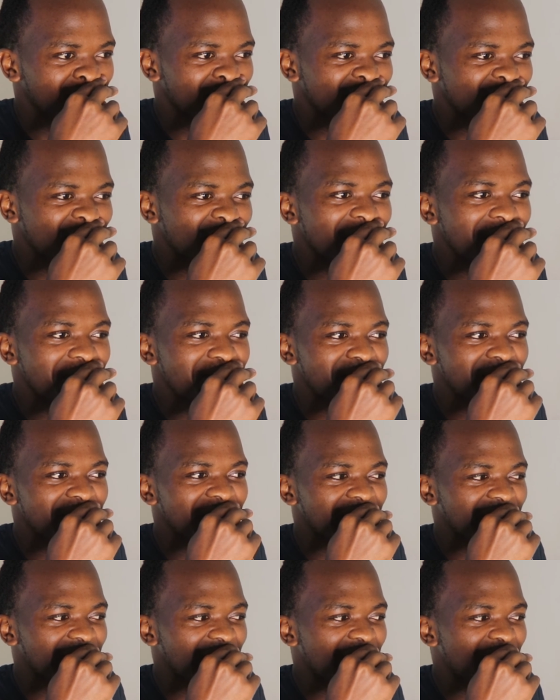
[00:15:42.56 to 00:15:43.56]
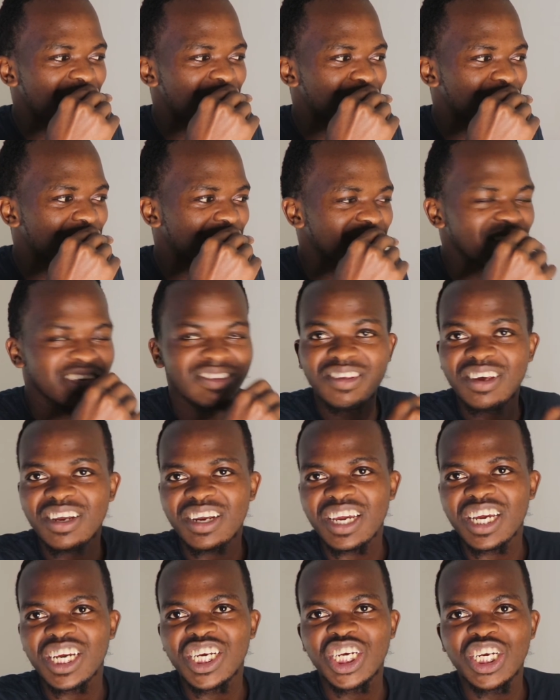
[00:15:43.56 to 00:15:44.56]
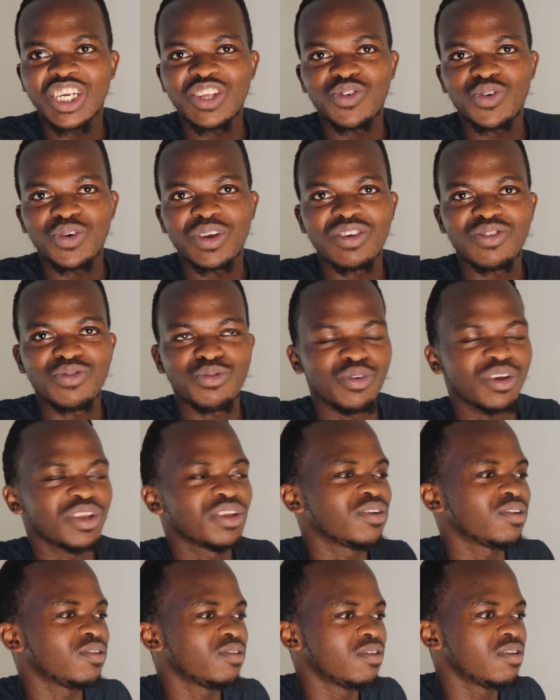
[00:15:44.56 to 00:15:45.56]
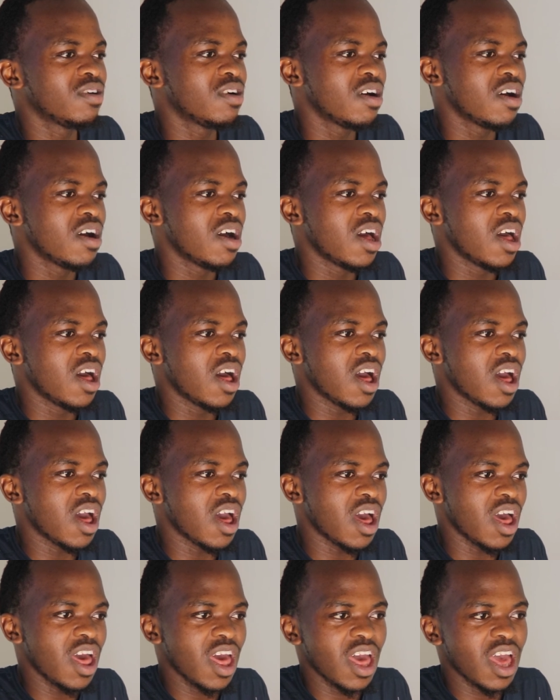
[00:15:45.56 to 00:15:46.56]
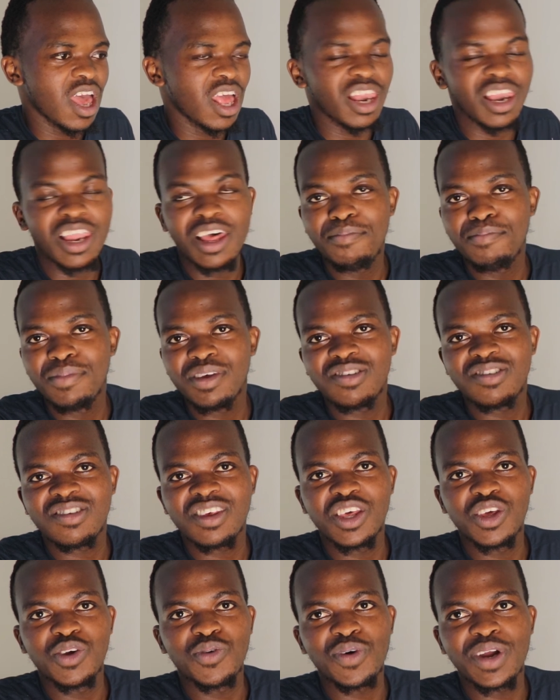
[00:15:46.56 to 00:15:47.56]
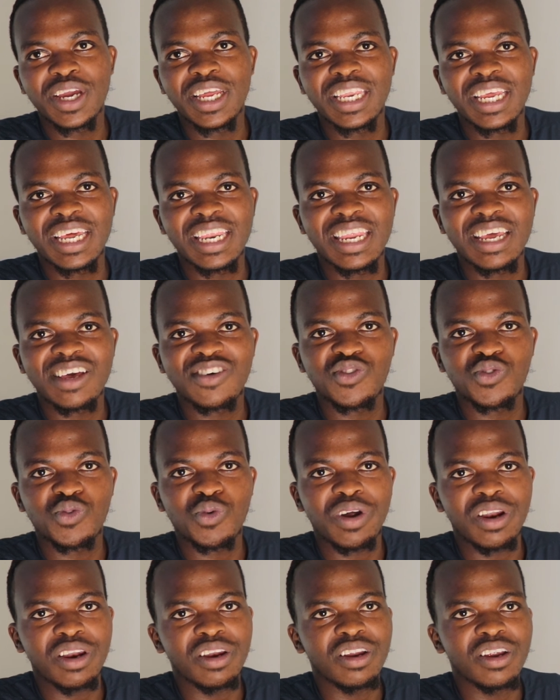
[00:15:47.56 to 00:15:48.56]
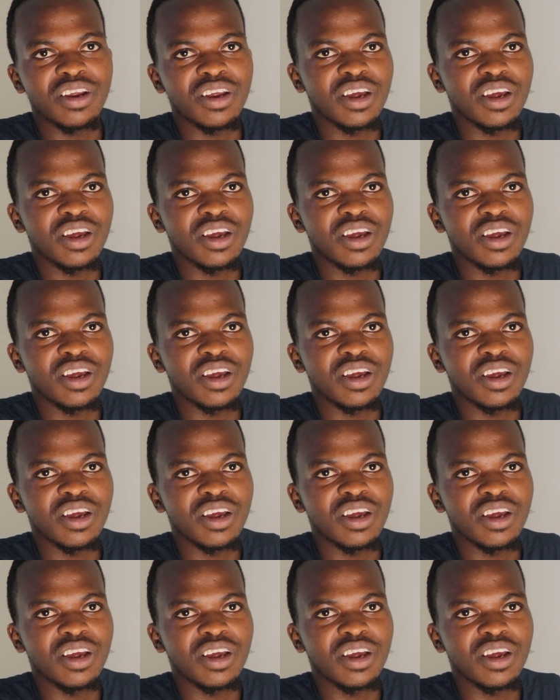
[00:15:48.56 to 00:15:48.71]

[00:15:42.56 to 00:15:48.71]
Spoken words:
it's not a breakdown, but it's a reaction to this video. Let me see you in the next one.